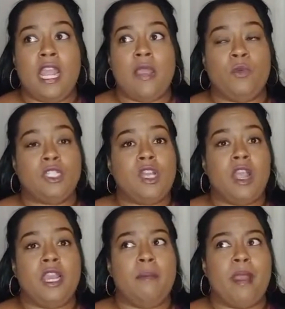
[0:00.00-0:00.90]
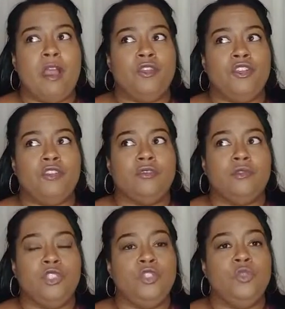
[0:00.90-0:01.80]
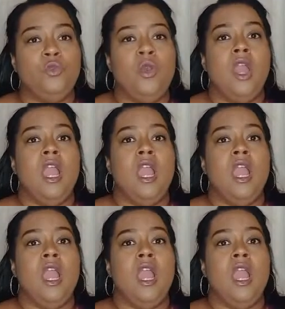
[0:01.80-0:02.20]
and we're talking about you